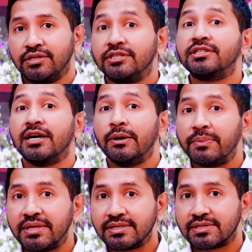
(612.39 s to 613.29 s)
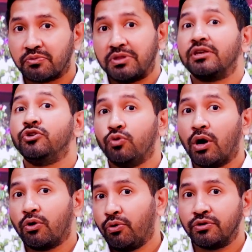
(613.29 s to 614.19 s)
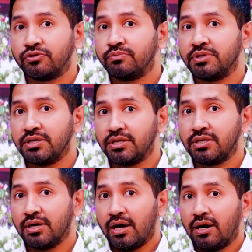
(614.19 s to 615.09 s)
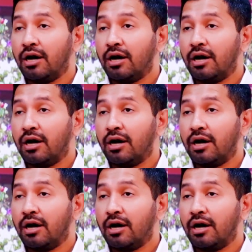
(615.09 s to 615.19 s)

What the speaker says: determines whether you are going to be